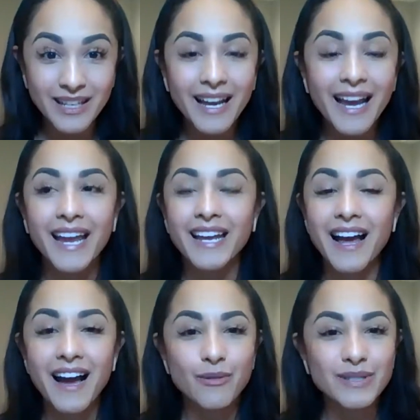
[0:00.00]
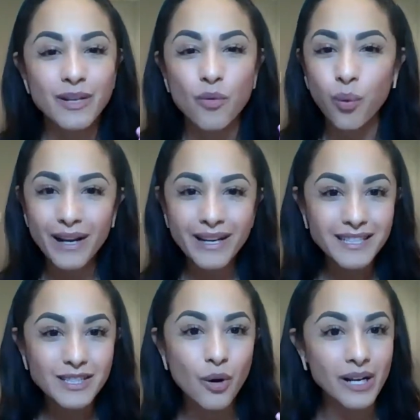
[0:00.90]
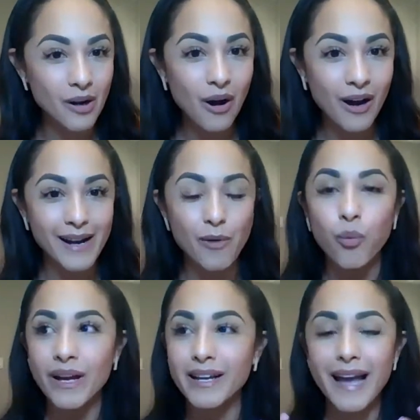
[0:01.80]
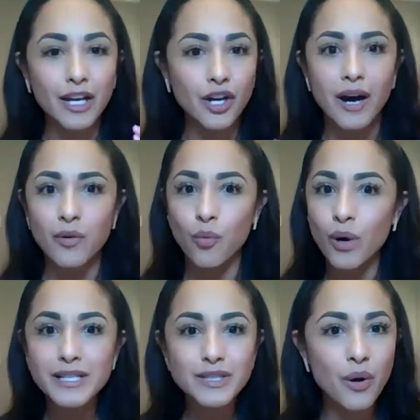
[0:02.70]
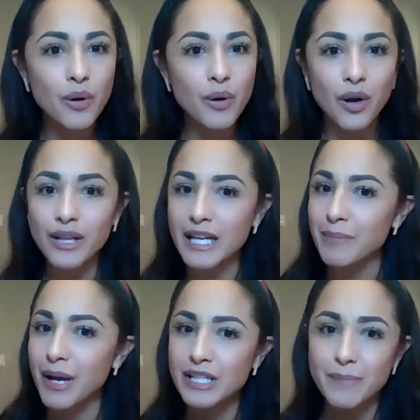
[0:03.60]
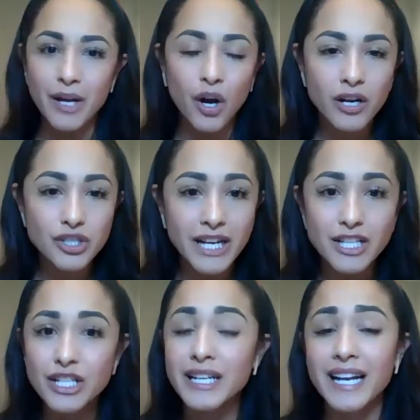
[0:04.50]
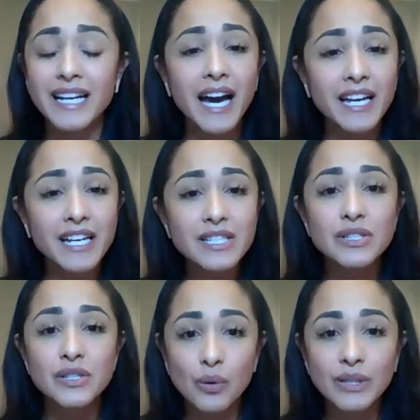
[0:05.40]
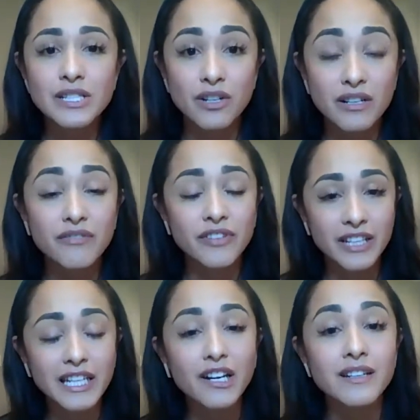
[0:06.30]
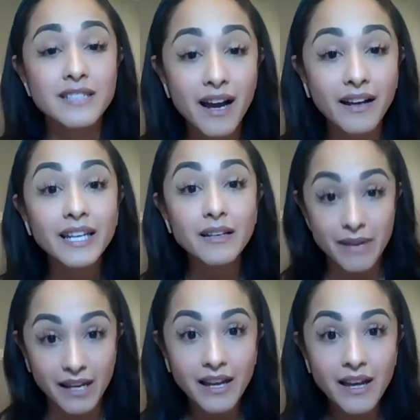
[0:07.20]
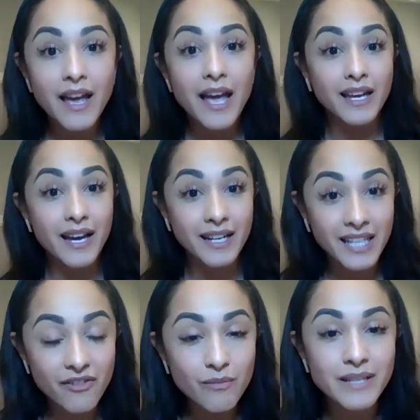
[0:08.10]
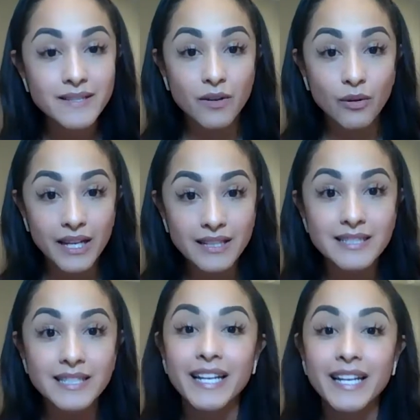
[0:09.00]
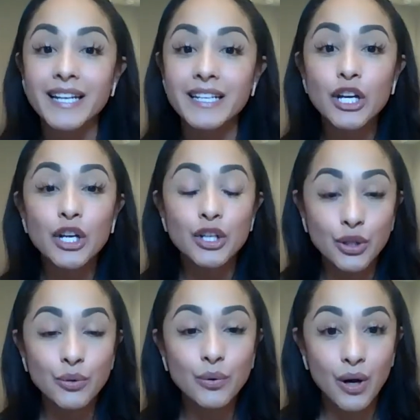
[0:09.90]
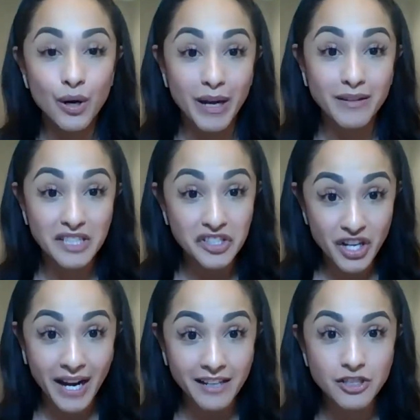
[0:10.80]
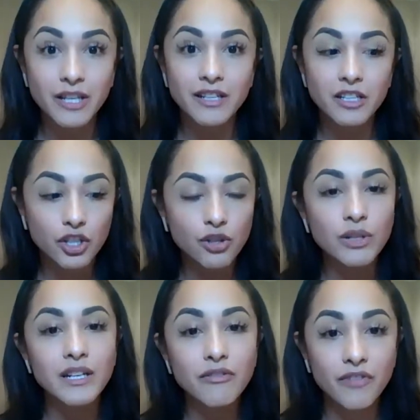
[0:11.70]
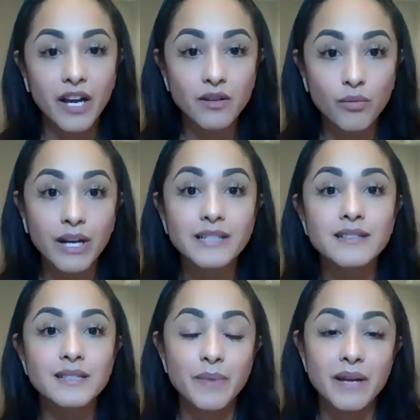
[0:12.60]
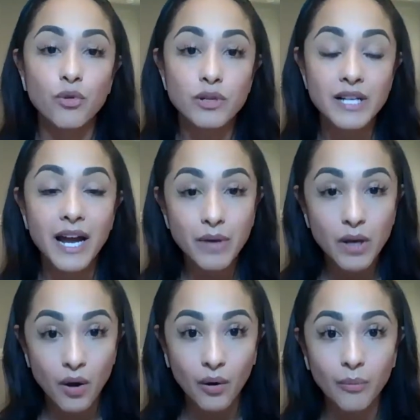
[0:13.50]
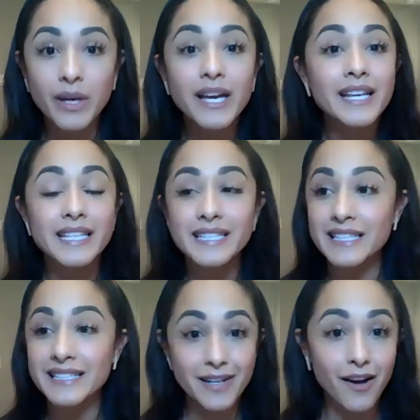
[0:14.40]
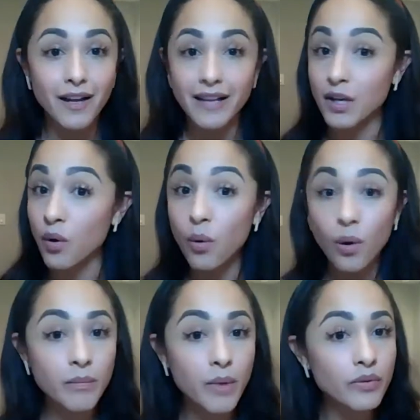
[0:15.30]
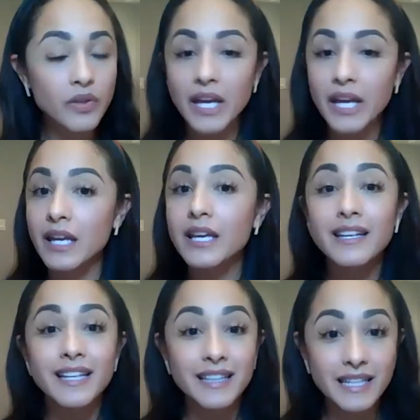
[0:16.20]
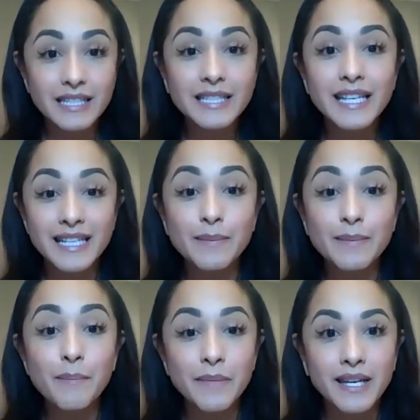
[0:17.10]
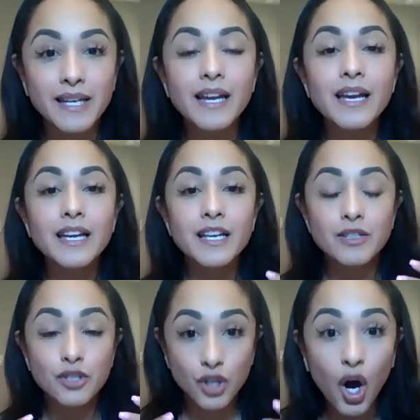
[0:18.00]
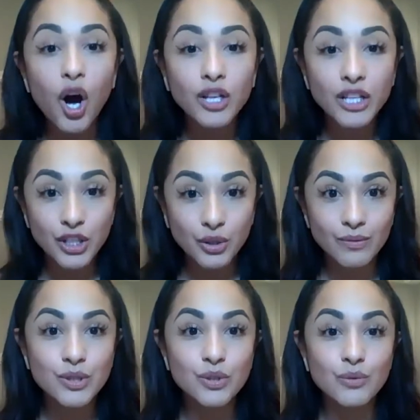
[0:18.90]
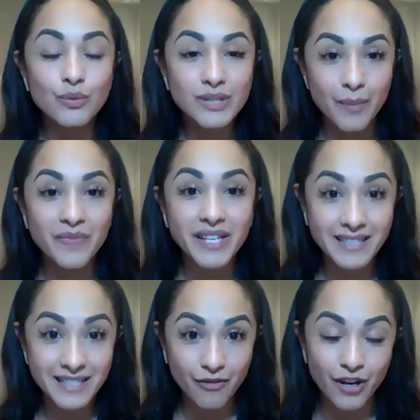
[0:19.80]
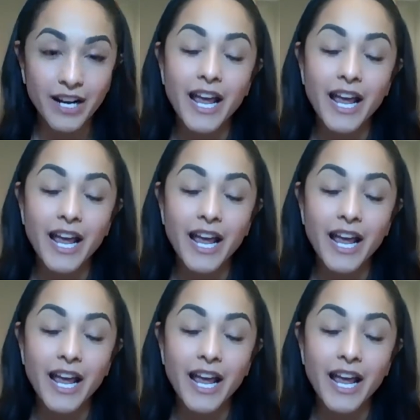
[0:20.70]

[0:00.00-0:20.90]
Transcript: And I was like, what is going on? Like, God, what is going on? Like, is my heart changing? And I kind of slowly started feeling God tugging me and kind of giving me subtle hints saying, you are about to change. Like, you need to find a way to spend more time at home. This is not like a hormone thing. Like, this is me calling you to something different.